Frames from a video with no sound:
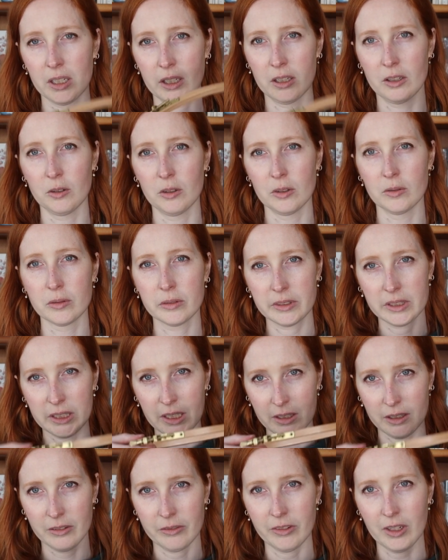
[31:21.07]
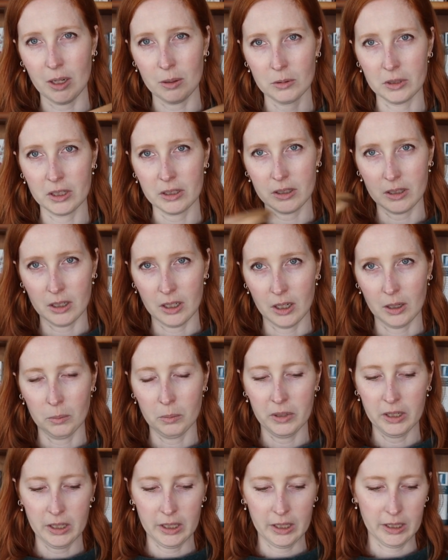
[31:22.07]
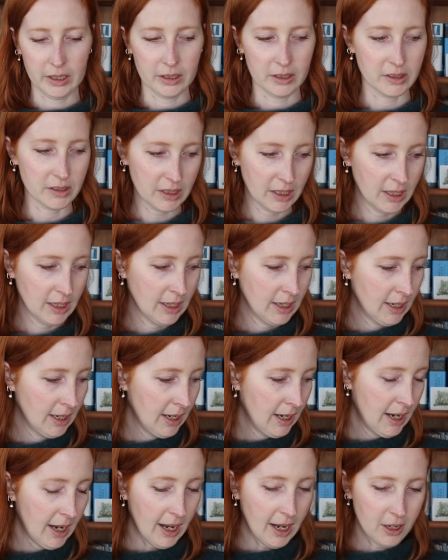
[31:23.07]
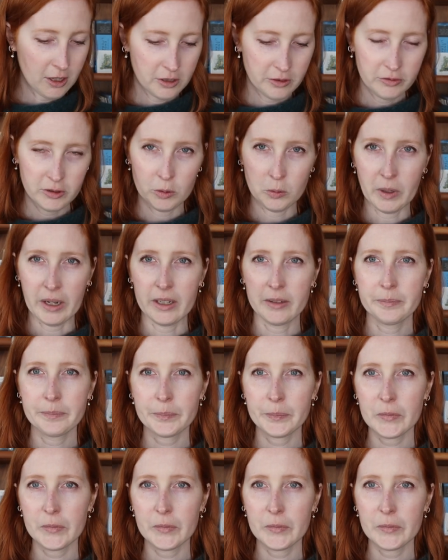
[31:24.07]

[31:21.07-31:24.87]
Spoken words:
it will get the fabric up and out of your way.